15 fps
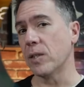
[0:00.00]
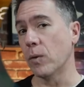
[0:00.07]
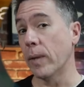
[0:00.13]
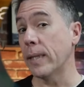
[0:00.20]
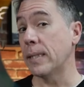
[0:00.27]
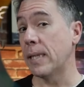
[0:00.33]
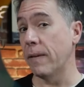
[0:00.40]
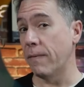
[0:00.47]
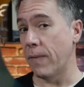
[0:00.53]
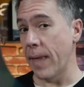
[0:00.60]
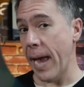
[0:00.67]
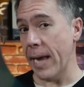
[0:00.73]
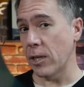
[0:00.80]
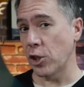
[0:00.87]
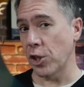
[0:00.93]
So let's give
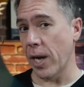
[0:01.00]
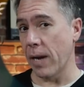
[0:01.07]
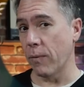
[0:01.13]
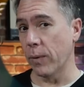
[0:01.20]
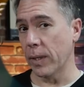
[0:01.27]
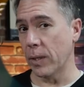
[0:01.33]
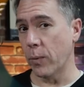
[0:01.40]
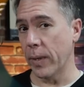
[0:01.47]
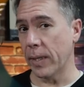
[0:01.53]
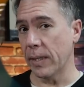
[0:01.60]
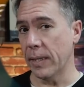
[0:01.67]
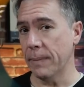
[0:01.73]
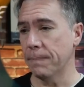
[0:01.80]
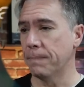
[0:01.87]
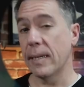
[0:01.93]
that a shot really
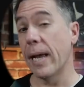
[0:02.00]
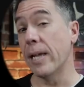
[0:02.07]
quickly.